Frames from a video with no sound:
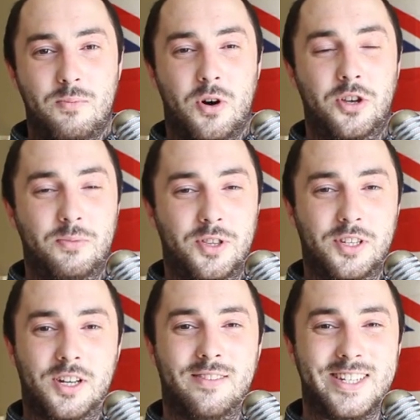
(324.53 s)
a monument
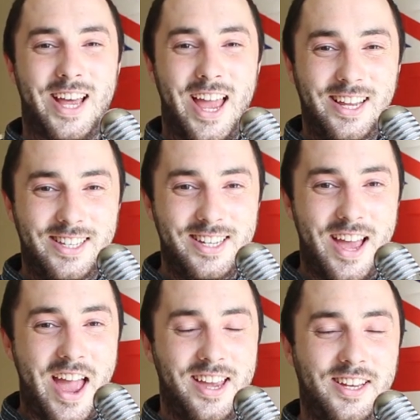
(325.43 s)
that covers
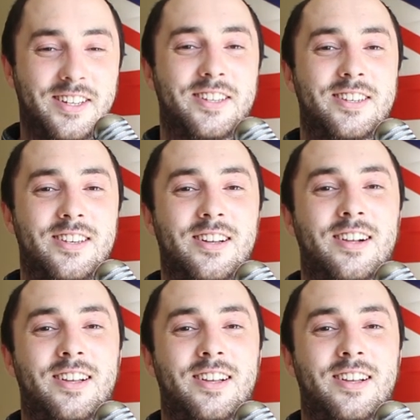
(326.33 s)
80 acres.